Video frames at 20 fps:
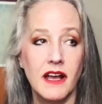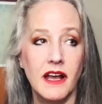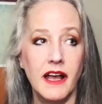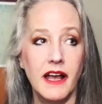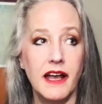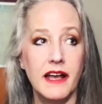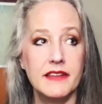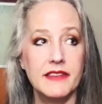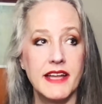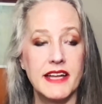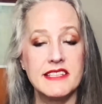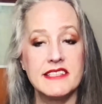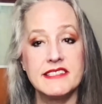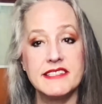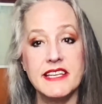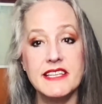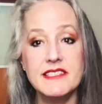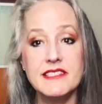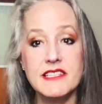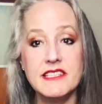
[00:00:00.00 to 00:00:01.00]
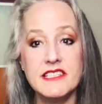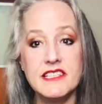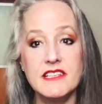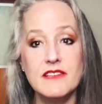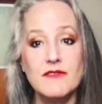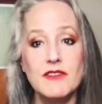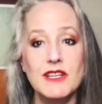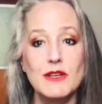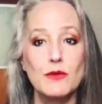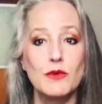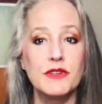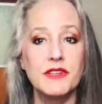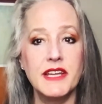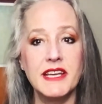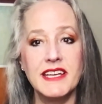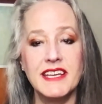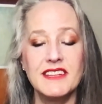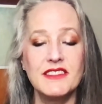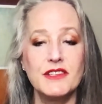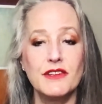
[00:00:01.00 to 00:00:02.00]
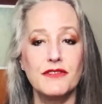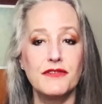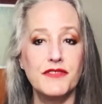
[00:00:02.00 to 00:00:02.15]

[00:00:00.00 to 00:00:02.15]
and that sensitivity, when they get their